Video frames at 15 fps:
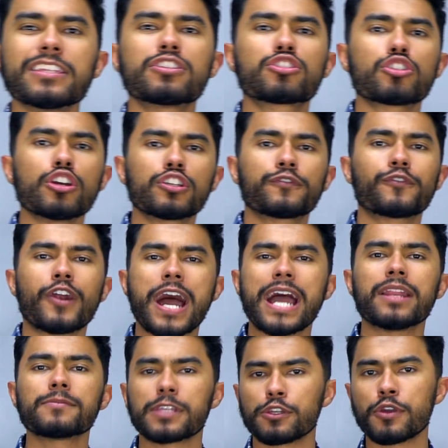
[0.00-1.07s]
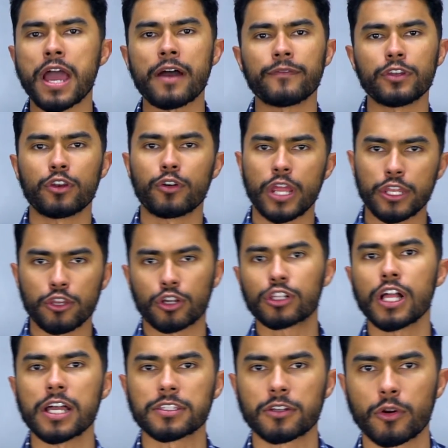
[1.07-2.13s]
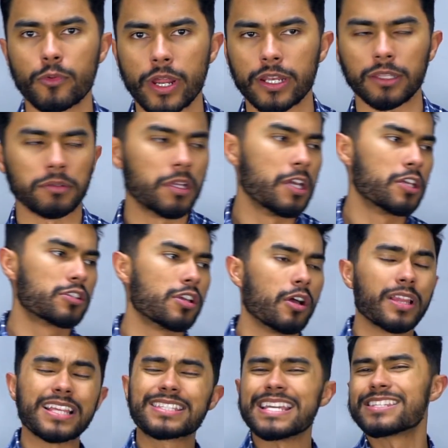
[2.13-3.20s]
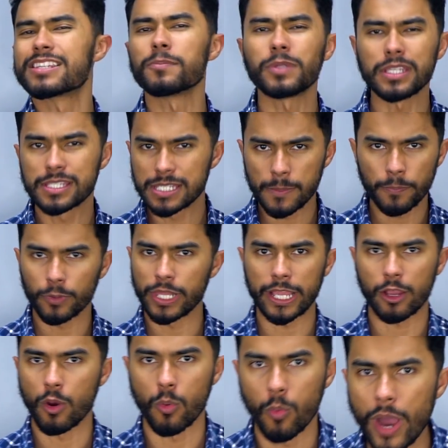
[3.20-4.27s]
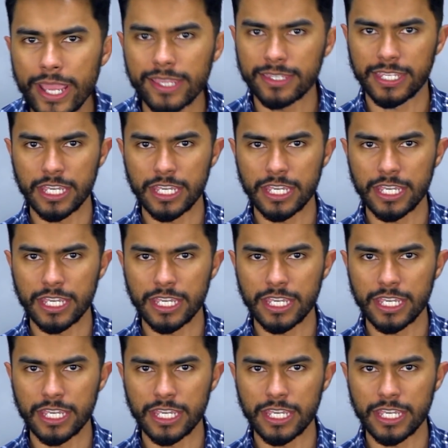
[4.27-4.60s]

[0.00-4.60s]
then search for items that you have in your, in your closet already. So let's say something simple like a white